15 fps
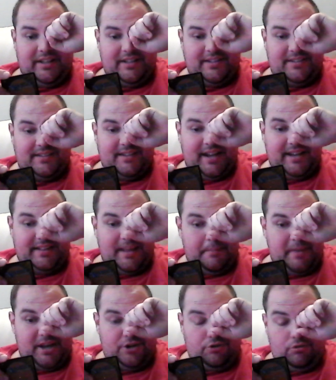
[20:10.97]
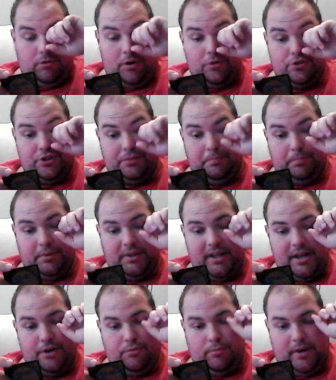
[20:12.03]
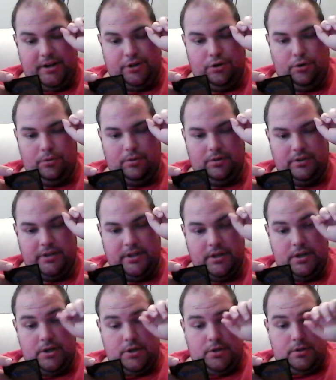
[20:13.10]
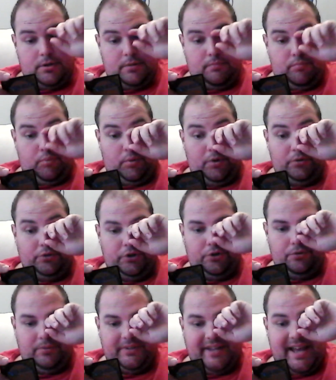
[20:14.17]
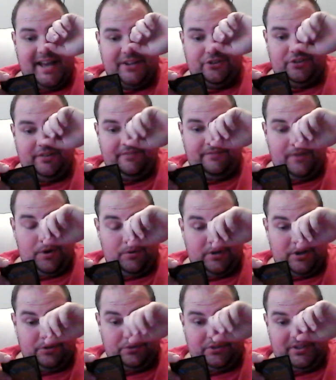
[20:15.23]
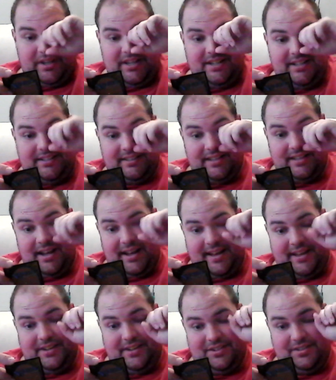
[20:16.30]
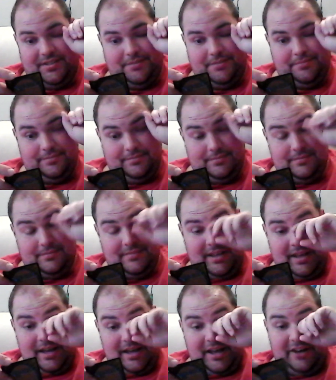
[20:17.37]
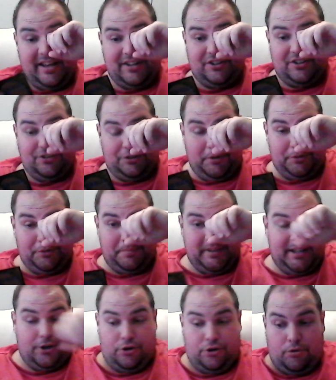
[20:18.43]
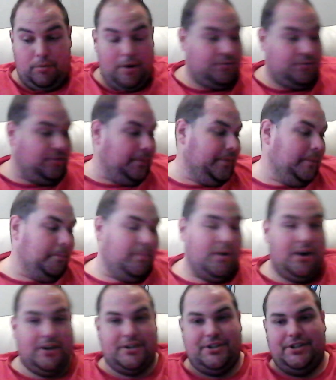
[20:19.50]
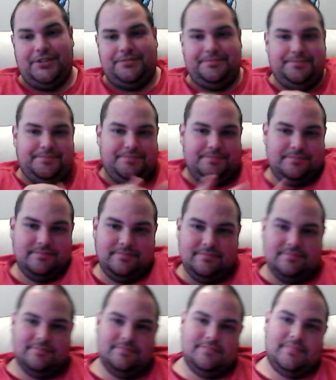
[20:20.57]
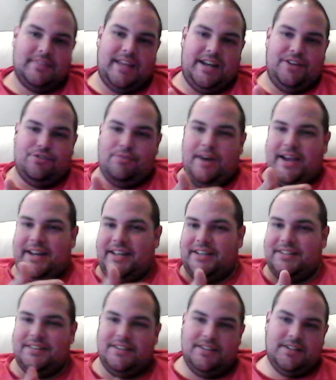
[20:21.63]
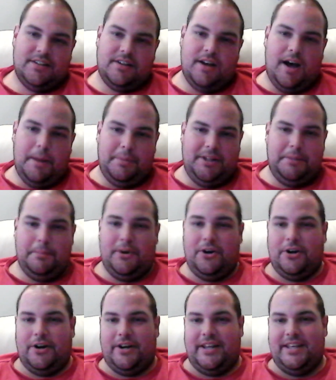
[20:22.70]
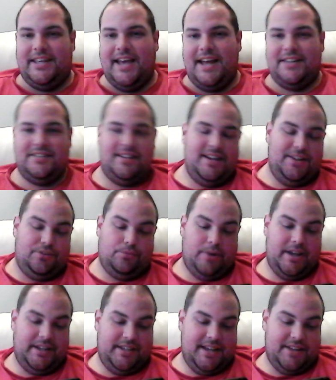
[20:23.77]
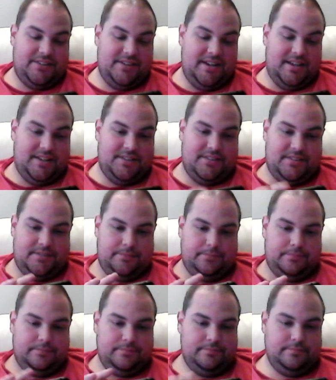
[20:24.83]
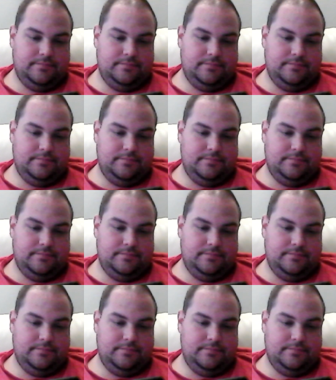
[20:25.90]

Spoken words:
revealing a sight that made Groge's blood run cold, Brulu was actually Vogos in disguise. Okay, so it's supposed to be like a quote from the book that he's writing. Goblin Bard. Yes, it is, Win. Yes, it is.